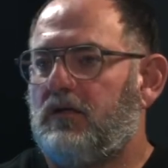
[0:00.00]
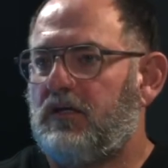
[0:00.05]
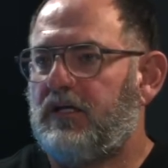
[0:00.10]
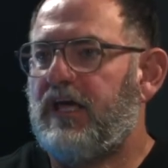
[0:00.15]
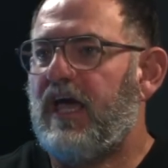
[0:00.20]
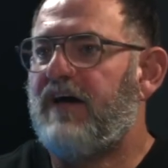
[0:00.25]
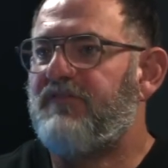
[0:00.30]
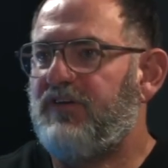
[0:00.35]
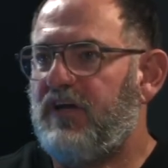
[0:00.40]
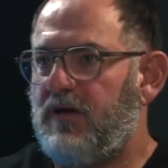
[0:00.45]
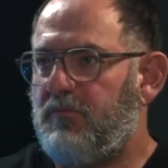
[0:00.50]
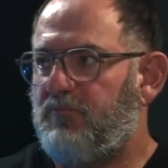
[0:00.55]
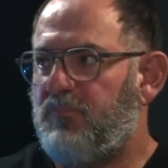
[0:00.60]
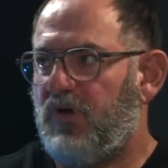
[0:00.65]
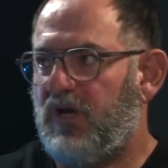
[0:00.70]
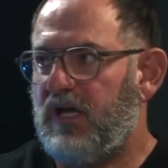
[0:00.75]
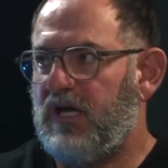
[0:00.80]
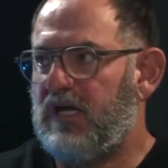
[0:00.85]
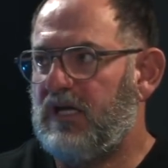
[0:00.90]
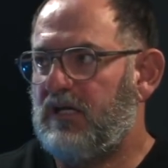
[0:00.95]
caveat
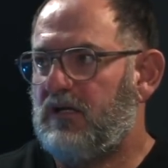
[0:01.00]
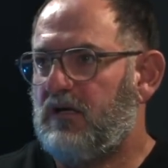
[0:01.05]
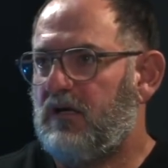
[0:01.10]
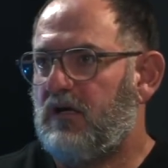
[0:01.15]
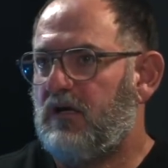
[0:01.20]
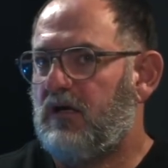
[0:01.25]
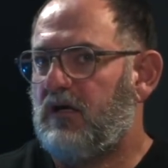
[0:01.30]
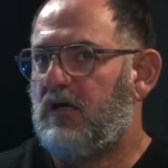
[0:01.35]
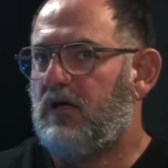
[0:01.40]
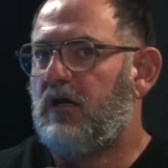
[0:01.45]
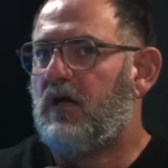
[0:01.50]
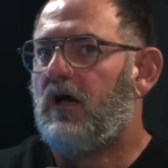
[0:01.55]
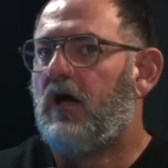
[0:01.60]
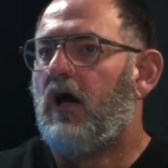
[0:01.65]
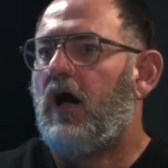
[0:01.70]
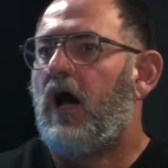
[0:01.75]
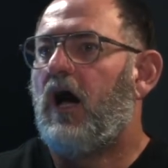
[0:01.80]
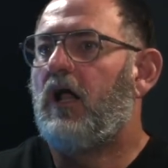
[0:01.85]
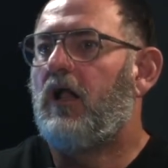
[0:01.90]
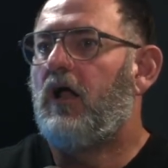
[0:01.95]
being,
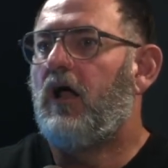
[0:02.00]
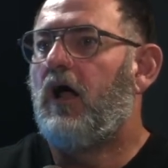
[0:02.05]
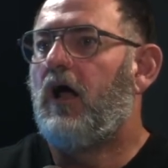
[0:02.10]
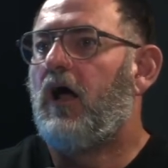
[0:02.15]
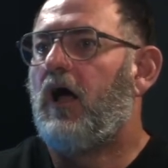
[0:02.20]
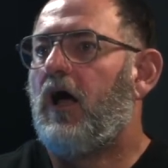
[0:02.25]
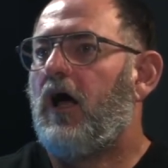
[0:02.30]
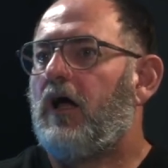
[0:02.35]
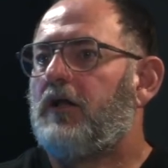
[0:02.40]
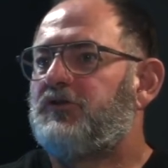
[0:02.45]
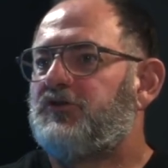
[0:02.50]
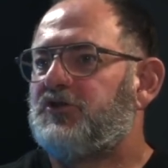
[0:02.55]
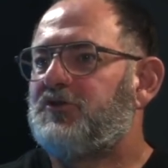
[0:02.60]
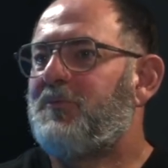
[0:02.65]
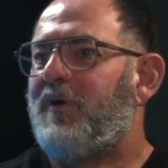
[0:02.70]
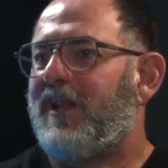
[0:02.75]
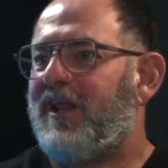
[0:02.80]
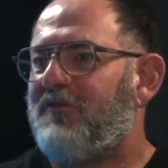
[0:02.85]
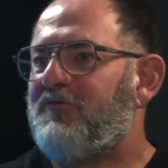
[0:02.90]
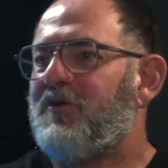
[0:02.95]
uh, just
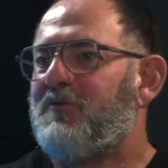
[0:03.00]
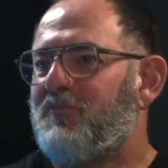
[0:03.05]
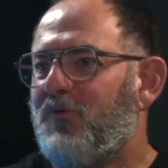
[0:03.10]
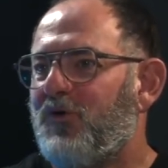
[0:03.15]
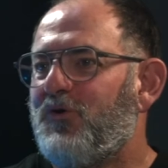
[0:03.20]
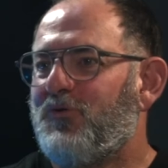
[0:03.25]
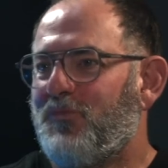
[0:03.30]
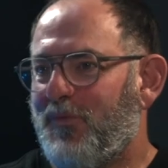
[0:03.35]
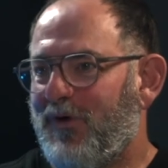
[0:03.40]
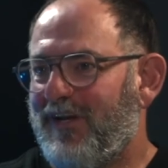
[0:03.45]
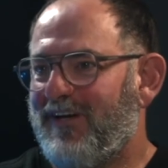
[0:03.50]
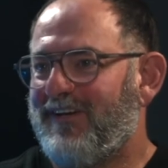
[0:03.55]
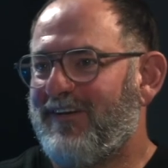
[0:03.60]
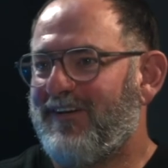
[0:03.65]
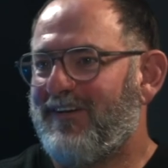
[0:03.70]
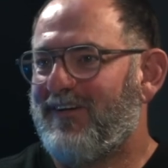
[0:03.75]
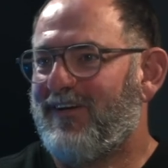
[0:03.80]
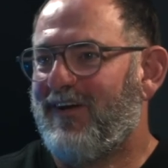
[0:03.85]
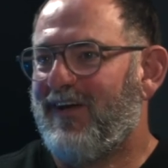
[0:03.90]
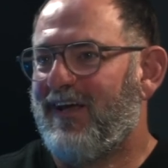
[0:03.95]
about every movement
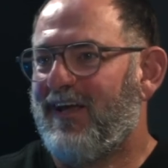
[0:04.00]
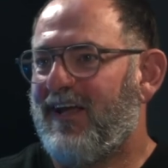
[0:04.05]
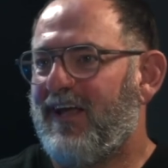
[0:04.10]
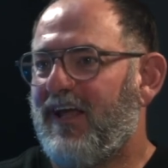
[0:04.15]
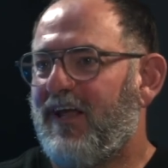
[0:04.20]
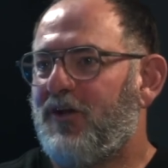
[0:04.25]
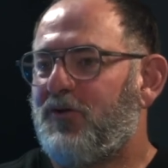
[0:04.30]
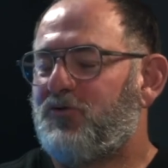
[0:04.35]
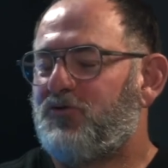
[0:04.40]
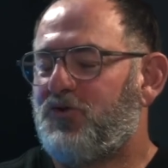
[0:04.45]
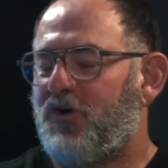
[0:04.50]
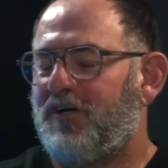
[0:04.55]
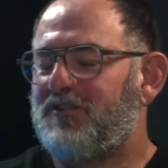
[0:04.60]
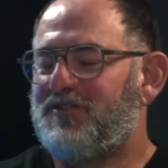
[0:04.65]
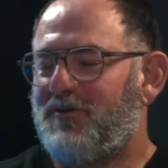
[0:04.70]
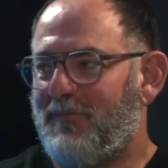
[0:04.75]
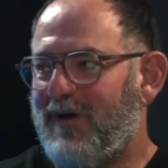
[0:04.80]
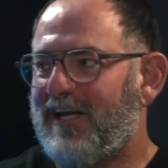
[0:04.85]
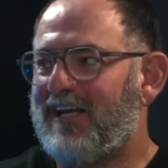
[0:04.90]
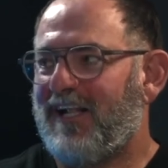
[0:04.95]
tries to
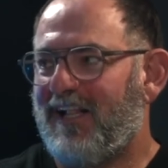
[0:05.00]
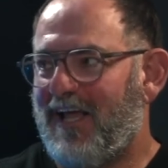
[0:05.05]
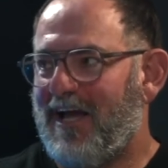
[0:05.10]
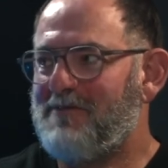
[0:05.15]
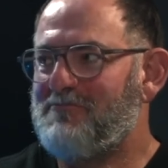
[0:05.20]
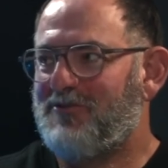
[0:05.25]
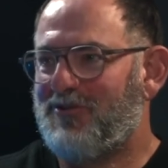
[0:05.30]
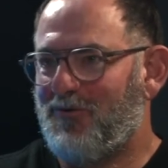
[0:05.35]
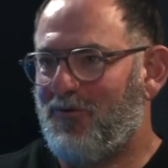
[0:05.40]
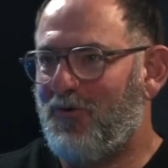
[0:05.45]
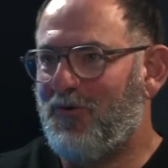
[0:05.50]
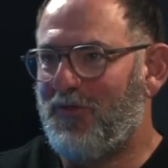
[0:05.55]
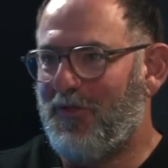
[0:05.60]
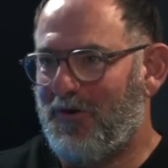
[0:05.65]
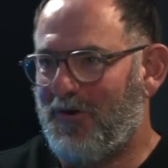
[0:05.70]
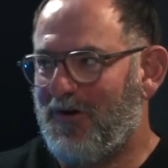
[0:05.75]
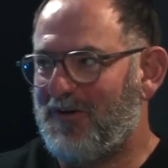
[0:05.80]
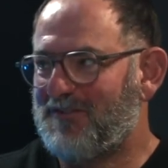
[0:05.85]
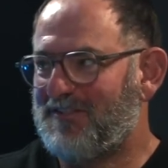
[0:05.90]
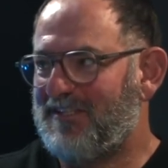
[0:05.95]
make claim to
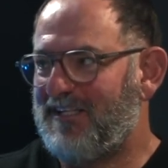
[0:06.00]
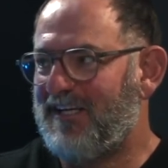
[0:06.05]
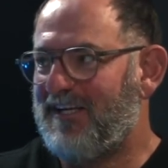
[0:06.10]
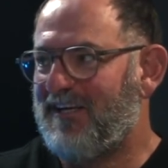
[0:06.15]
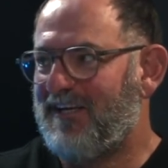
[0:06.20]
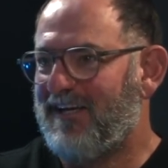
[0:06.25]
orthodoxy,